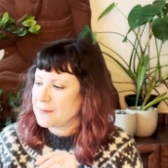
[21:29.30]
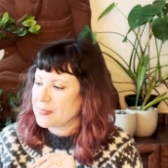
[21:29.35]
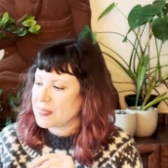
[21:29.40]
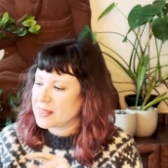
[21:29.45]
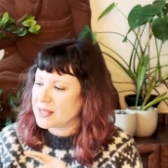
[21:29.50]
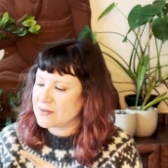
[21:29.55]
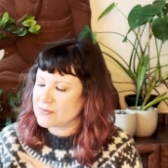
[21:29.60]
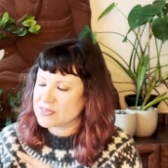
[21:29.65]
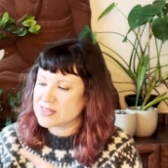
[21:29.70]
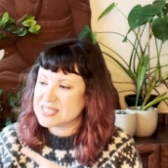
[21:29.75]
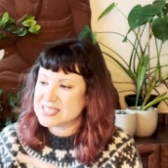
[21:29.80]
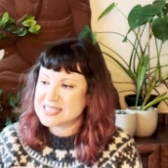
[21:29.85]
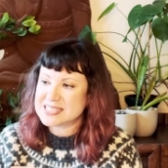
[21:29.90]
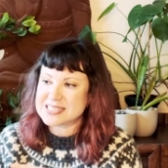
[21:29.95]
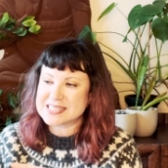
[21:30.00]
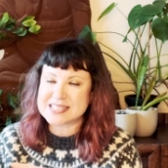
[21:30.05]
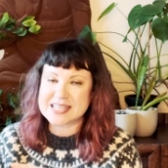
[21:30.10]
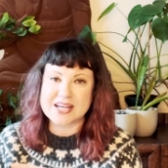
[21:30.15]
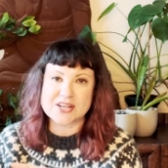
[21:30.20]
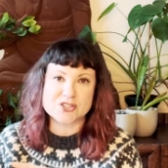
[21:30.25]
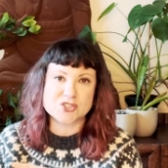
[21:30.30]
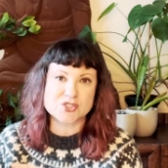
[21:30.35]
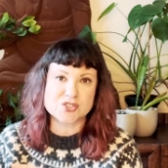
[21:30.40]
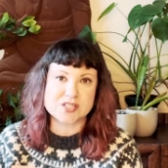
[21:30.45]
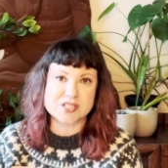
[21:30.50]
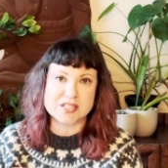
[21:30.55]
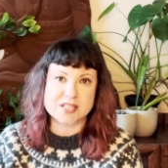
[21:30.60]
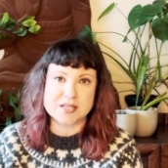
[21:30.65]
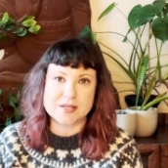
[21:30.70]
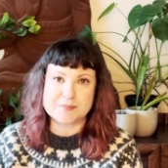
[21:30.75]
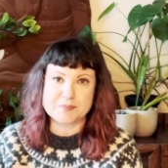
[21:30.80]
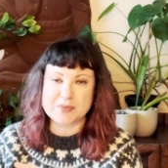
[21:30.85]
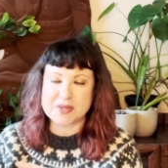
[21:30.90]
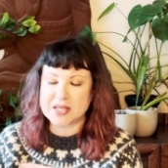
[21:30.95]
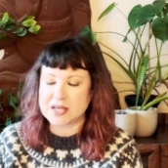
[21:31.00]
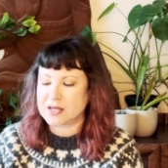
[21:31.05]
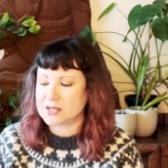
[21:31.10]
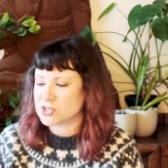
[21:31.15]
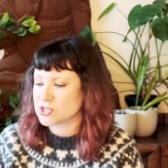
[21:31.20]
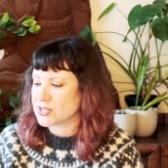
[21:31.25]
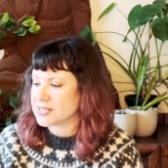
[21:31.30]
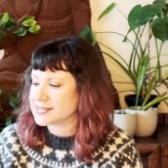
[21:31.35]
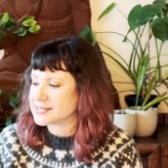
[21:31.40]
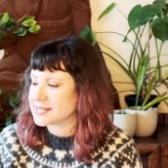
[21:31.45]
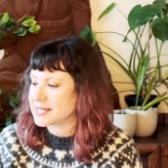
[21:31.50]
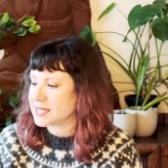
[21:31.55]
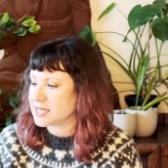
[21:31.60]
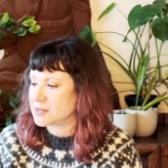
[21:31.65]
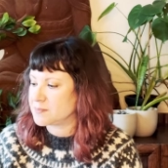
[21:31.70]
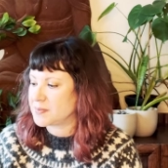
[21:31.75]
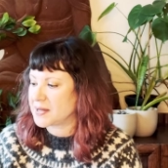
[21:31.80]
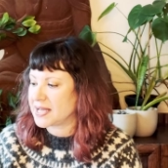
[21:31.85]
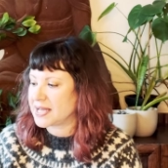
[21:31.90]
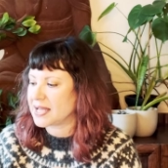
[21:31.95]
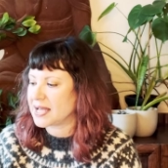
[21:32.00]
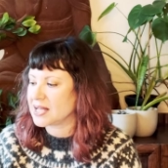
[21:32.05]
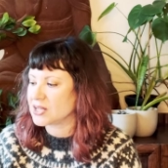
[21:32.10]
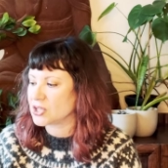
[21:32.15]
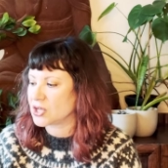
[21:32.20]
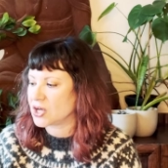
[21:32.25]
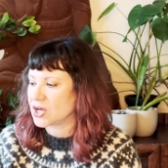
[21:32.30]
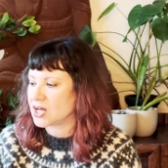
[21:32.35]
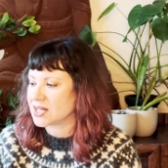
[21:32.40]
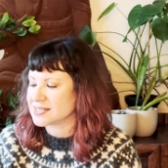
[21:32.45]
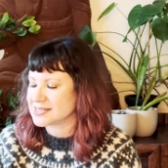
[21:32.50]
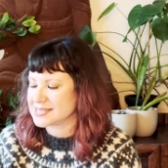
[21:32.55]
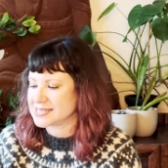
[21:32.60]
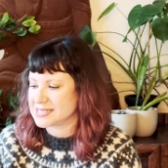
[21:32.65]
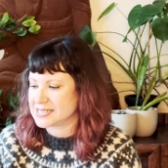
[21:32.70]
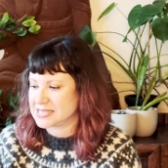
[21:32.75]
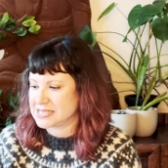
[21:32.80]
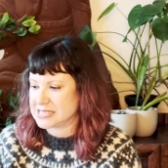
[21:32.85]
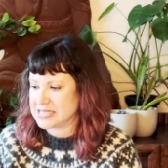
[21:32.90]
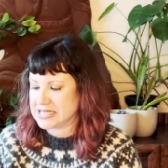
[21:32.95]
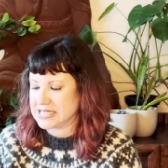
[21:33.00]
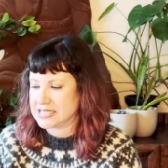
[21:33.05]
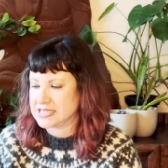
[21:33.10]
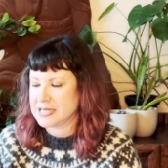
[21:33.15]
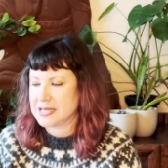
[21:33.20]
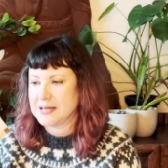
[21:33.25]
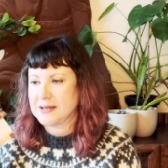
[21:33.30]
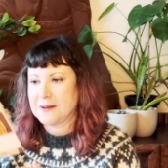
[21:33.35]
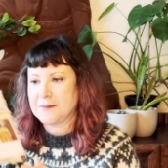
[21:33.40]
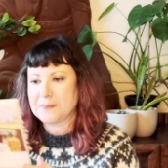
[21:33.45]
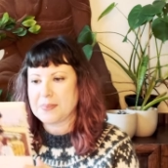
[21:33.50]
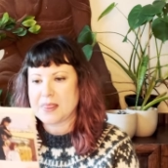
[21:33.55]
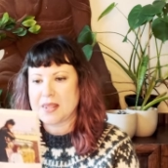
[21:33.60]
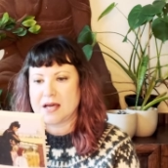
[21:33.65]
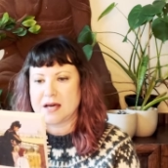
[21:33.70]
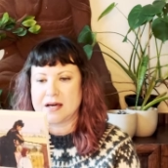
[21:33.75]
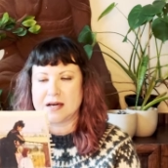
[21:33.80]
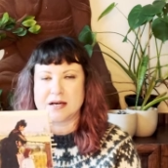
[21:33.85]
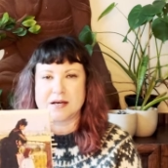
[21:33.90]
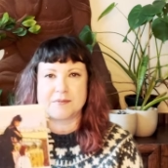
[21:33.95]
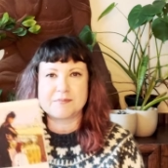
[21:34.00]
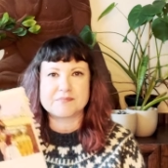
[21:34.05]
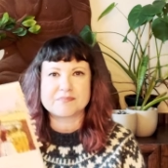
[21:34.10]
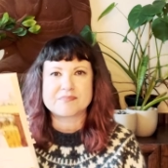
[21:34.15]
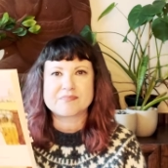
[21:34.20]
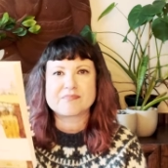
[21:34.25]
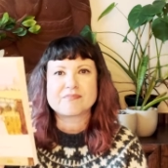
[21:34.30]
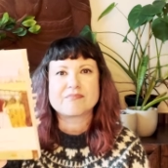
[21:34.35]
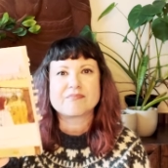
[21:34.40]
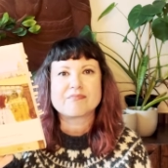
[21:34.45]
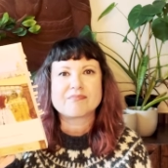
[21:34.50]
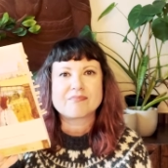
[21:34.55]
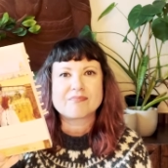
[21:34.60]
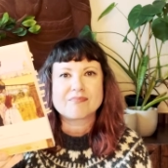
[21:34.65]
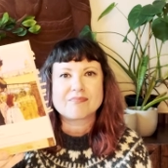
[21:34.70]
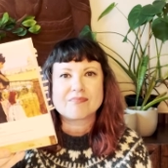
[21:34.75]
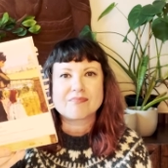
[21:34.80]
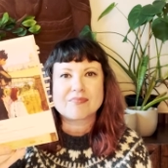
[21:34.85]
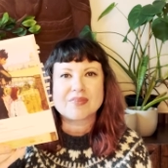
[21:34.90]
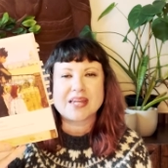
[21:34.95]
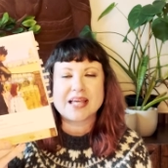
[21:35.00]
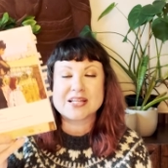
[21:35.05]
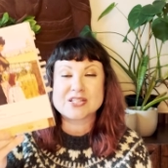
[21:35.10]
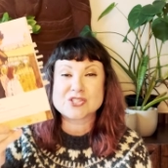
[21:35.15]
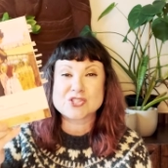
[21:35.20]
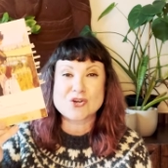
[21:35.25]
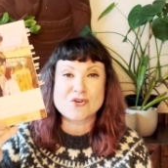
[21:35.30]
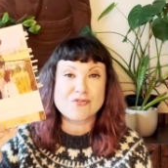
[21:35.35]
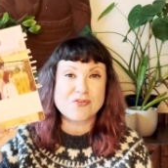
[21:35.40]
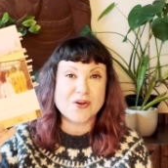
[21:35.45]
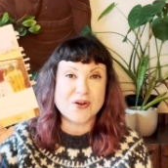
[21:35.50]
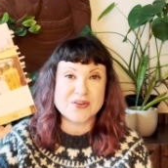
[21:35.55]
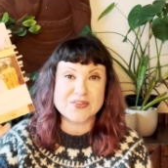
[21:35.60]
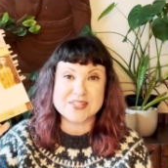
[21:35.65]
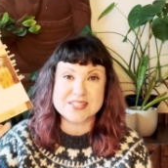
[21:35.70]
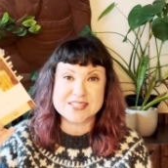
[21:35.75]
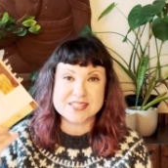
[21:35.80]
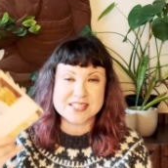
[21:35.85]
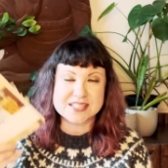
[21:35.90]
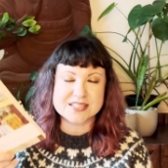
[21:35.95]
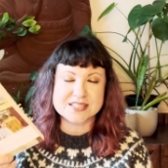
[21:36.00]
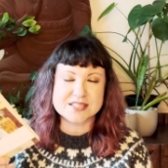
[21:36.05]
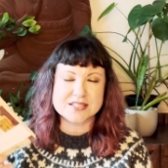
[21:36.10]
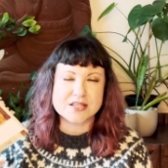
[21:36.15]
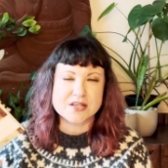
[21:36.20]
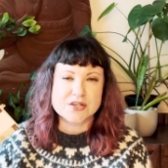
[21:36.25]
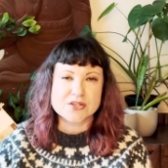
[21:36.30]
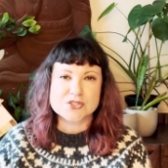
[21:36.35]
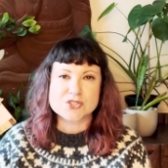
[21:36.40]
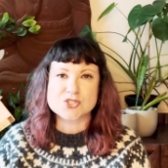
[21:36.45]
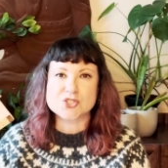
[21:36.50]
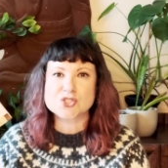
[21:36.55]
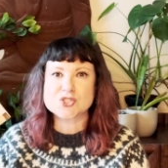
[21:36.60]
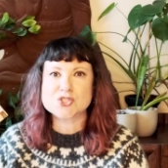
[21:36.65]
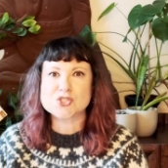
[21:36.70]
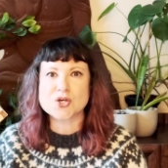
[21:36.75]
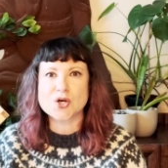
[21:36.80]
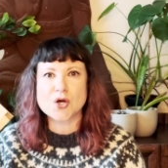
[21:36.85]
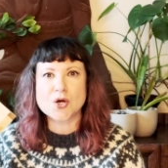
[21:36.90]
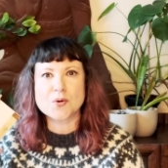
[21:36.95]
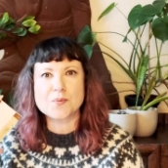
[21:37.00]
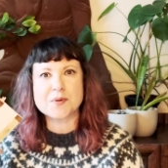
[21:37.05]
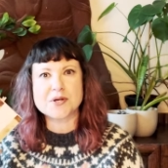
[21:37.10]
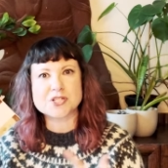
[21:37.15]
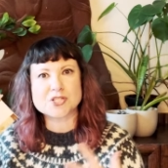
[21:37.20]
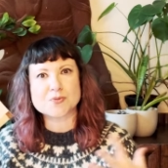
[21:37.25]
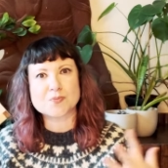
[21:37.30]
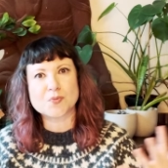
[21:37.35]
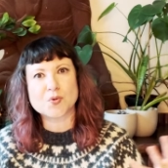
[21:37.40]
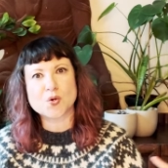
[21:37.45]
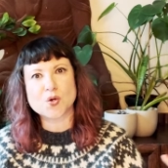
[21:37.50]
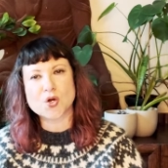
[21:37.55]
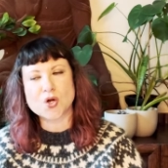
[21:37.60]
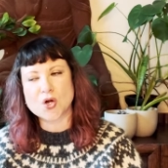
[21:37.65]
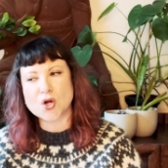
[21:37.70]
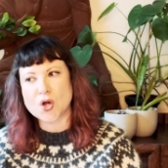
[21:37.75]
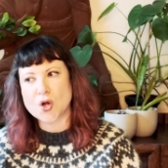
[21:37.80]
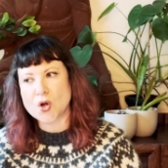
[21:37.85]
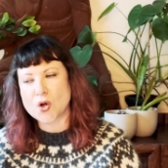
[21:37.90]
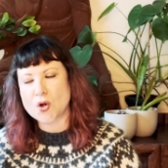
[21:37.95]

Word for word: Now this is actually uh, translated by Helen Constantine, um, and so far this is so much more